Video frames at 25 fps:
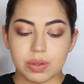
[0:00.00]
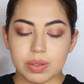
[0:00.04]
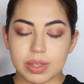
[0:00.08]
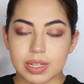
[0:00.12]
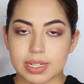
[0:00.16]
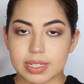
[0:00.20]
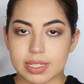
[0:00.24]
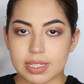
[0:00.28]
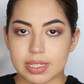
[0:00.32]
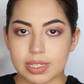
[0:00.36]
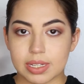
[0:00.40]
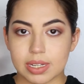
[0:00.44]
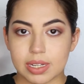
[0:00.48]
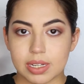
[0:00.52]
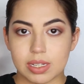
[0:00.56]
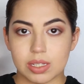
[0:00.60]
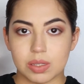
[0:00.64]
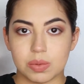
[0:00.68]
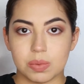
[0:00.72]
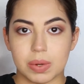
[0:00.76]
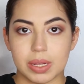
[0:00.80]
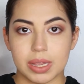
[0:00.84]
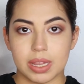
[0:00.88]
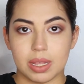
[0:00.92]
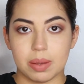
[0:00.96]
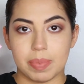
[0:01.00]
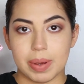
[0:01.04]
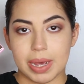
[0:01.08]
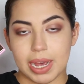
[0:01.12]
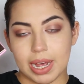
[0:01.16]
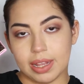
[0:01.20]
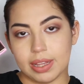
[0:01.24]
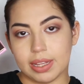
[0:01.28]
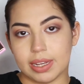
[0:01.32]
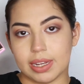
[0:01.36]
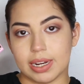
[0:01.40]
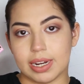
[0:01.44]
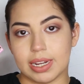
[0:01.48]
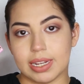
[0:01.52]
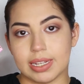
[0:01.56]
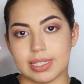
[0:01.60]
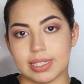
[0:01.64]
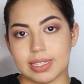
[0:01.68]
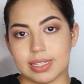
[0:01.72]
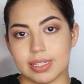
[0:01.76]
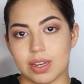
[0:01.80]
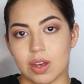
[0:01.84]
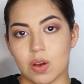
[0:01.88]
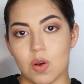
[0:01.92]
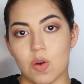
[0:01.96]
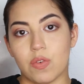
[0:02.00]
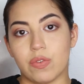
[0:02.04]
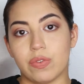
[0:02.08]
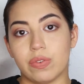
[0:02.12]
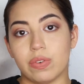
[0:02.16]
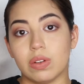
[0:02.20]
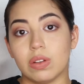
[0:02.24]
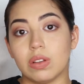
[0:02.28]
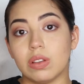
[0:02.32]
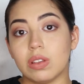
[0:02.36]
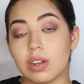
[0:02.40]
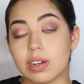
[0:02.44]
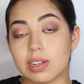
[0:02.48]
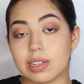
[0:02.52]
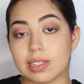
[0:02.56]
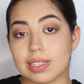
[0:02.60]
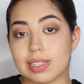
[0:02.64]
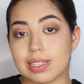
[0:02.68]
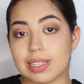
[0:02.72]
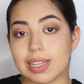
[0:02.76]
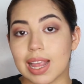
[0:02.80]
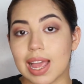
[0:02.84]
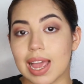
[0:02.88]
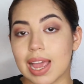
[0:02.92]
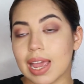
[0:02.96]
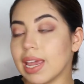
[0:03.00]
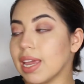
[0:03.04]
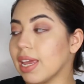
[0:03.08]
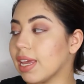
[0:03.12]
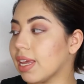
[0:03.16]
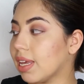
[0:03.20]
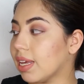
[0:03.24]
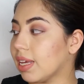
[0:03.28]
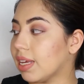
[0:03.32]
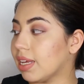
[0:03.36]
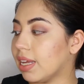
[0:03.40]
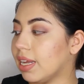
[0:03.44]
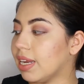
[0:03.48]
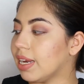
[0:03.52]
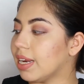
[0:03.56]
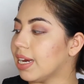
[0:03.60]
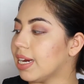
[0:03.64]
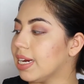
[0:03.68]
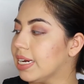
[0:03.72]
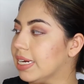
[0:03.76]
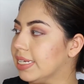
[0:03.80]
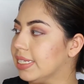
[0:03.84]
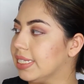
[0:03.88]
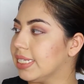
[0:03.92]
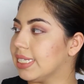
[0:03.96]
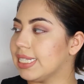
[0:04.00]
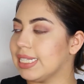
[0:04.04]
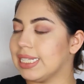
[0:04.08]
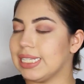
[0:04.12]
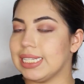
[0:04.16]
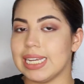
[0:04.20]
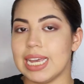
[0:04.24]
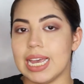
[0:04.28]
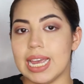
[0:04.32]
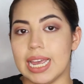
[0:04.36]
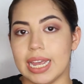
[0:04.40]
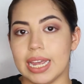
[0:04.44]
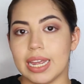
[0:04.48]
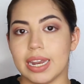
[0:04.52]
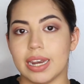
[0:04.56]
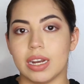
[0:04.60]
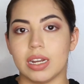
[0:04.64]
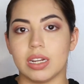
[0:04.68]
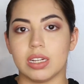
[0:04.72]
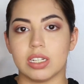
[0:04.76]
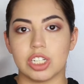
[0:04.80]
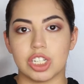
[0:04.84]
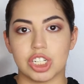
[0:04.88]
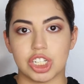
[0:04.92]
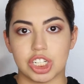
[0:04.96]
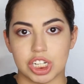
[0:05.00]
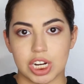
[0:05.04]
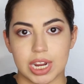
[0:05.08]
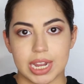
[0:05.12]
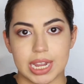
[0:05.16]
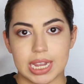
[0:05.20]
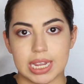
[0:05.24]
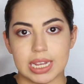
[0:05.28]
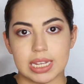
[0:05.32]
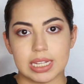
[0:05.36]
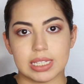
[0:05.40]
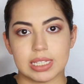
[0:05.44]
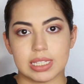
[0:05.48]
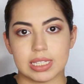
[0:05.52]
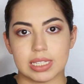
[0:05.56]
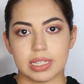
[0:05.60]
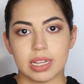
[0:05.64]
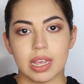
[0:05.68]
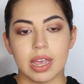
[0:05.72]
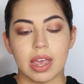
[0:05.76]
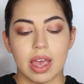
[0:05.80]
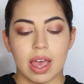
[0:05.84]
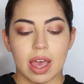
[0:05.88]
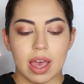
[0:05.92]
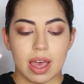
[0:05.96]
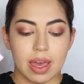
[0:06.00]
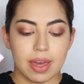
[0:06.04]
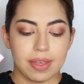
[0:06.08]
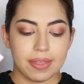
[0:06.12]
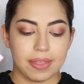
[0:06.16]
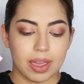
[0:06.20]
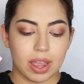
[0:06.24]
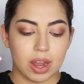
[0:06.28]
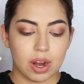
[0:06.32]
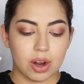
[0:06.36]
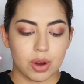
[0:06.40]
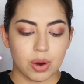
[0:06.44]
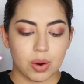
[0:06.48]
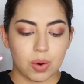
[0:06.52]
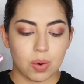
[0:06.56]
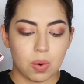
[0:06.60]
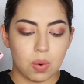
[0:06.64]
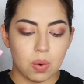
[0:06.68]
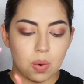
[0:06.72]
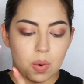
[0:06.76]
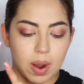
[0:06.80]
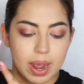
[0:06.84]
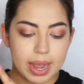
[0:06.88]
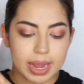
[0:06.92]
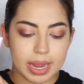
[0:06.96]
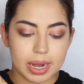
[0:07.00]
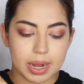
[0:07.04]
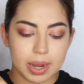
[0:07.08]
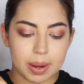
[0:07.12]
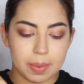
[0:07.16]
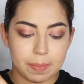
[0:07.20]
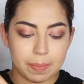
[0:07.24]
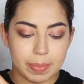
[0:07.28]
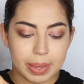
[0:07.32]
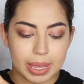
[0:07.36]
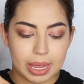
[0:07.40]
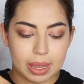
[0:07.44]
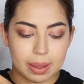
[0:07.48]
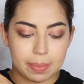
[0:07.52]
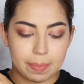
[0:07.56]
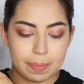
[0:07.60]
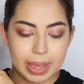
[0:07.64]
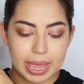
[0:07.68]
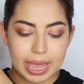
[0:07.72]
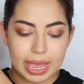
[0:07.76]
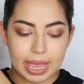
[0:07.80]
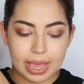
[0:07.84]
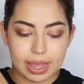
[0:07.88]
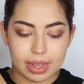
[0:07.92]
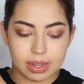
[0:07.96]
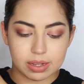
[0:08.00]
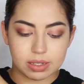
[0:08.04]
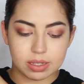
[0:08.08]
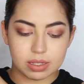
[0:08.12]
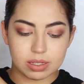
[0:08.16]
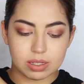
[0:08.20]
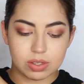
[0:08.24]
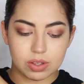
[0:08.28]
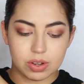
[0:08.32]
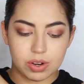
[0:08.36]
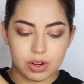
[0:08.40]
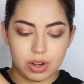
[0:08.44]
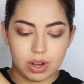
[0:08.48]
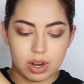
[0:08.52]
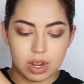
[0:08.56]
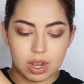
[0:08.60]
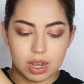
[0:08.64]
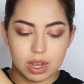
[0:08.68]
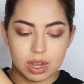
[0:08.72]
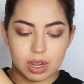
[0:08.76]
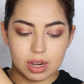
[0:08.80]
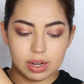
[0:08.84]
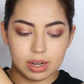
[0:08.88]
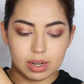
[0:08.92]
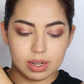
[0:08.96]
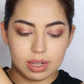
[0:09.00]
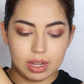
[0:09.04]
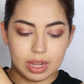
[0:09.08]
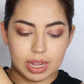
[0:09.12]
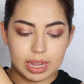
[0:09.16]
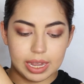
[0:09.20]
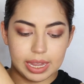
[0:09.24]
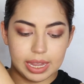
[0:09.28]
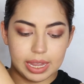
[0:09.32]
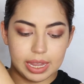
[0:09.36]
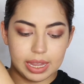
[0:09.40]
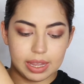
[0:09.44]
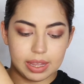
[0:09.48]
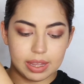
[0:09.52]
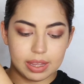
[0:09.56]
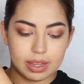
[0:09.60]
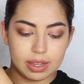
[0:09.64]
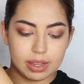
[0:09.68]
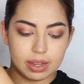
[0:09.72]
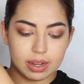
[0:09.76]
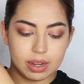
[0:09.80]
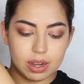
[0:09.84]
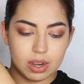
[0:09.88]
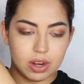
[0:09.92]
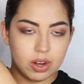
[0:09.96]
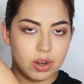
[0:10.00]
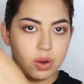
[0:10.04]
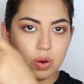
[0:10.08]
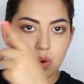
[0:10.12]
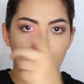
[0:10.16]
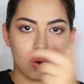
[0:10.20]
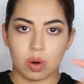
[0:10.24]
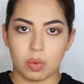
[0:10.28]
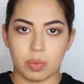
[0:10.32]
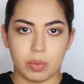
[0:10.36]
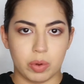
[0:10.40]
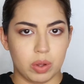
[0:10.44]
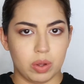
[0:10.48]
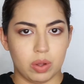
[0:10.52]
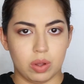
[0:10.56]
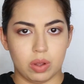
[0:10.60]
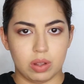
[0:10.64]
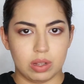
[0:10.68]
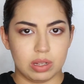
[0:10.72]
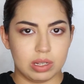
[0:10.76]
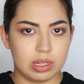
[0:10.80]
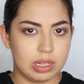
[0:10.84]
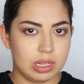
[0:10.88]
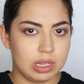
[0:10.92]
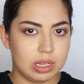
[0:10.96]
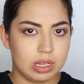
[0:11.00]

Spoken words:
this is what the palette itself looks like. It has 10 shades. They are quite big pans. They're not like a normal,